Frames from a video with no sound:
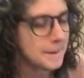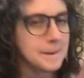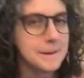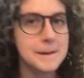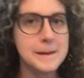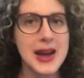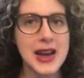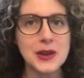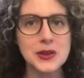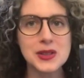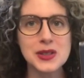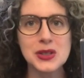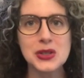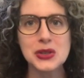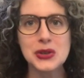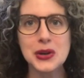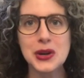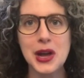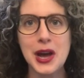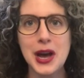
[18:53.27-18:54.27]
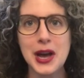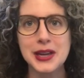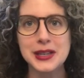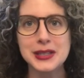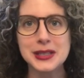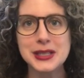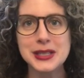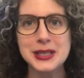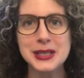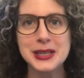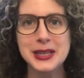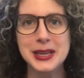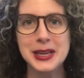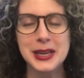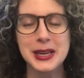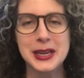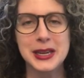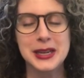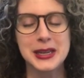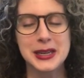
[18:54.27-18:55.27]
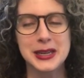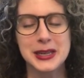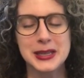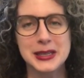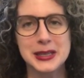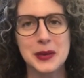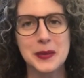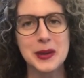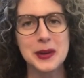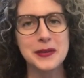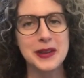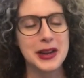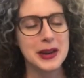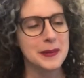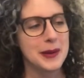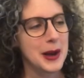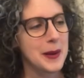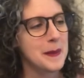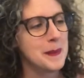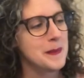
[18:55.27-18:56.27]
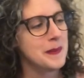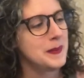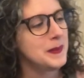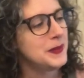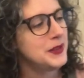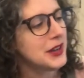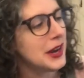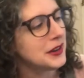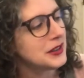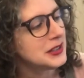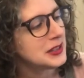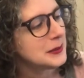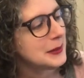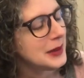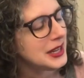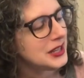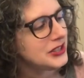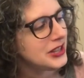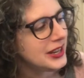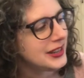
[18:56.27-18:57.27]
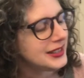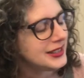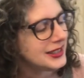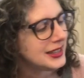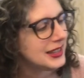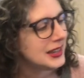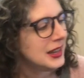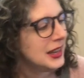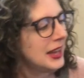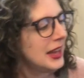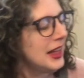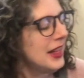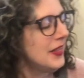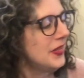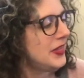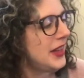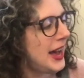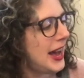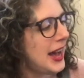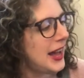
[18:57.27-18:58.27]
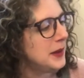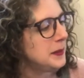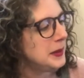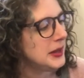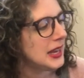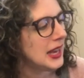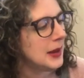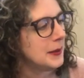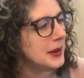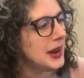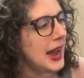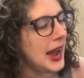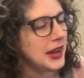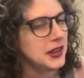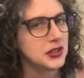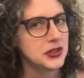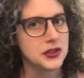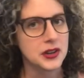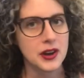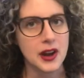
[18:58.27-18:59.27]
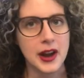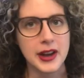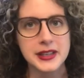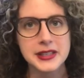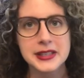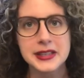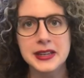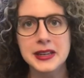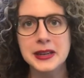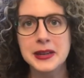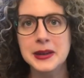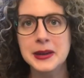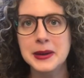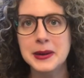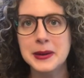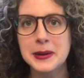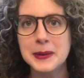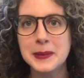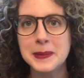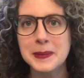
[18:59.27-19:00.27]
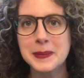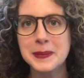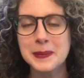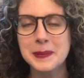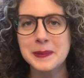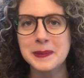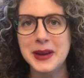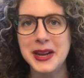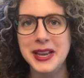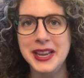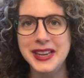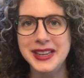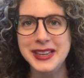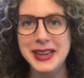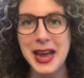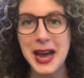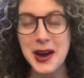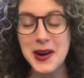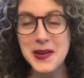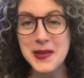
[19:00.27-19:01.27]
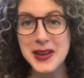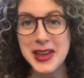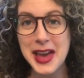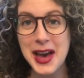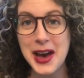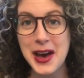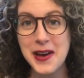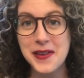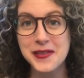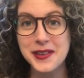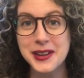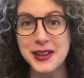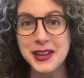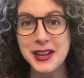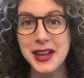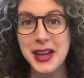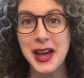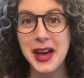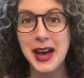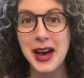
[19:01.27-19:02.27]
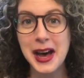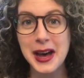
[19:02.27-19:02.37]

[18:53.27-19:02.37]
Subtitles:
Mousetronaut. So we read about Dr. Mae Jemison that became an astronaut, but now we have a